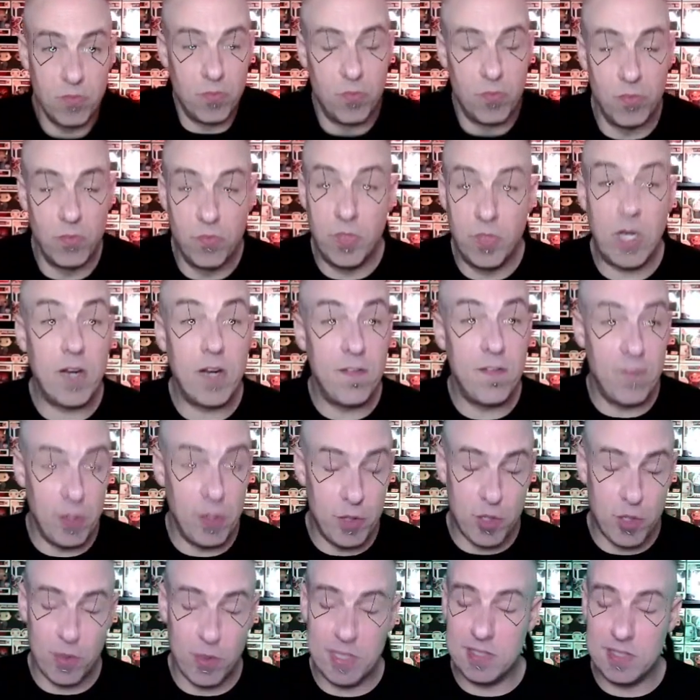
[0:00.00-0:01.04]
very
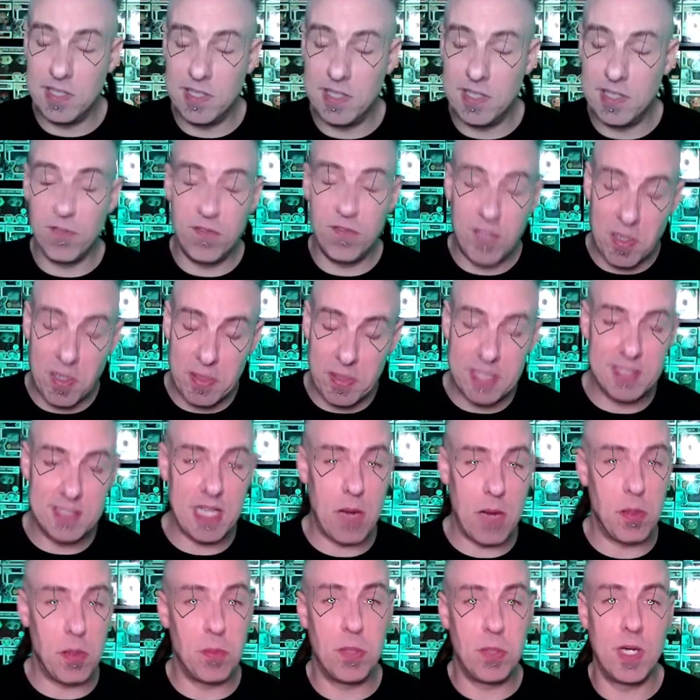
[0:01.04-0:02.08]
futuristic, very
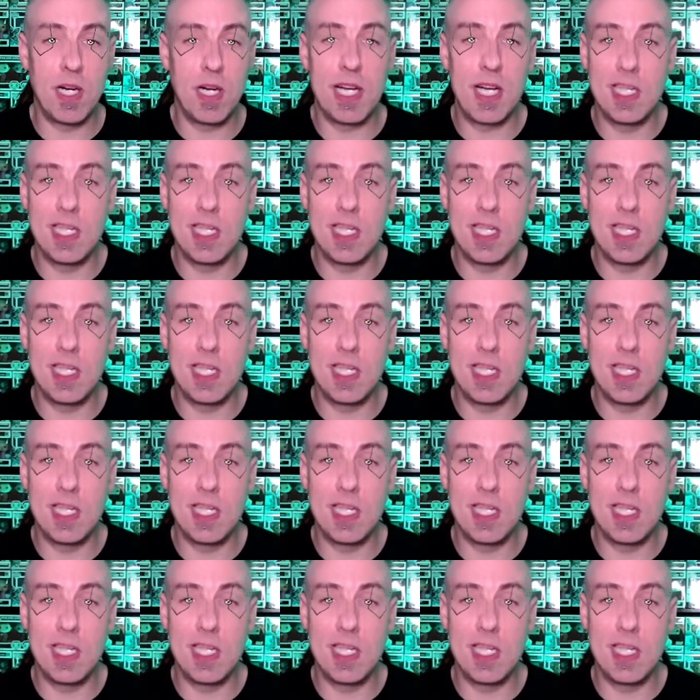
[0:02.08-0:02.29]
cyberpunk.